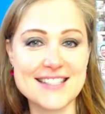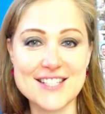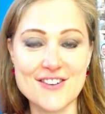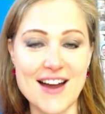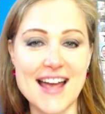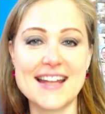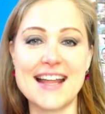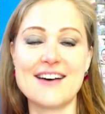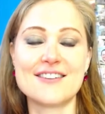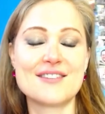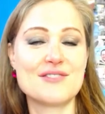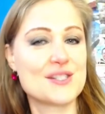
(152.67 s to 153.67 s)
try it
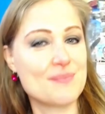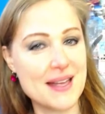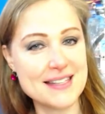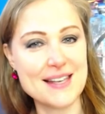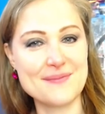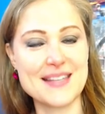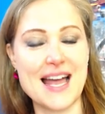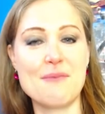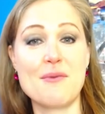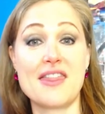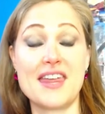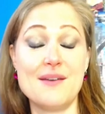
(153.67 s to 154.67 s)
out, spend some time
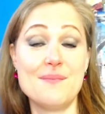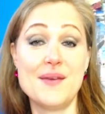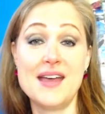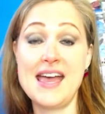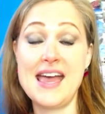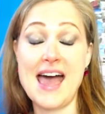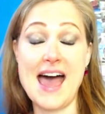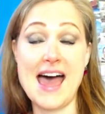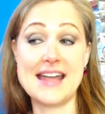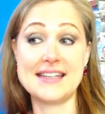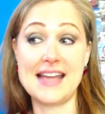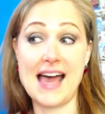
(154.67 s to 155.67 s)
with him,
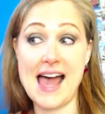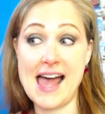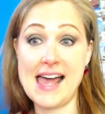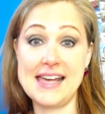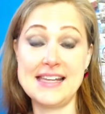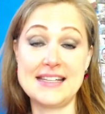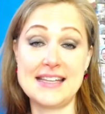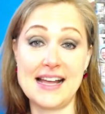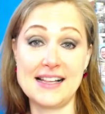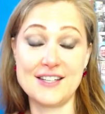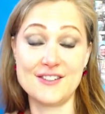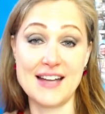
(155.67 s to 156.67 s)
and I
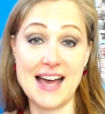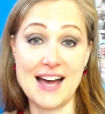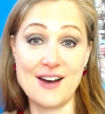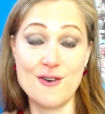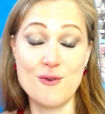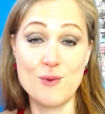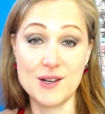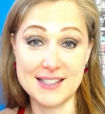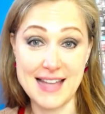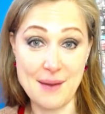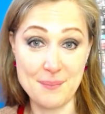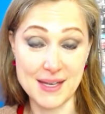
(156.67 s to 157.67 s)
tell you now what
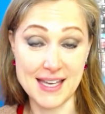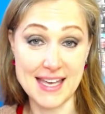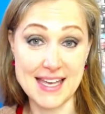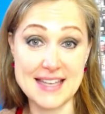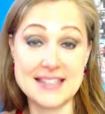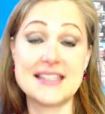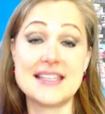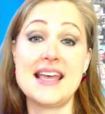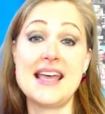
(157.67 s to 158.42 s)
tapping is,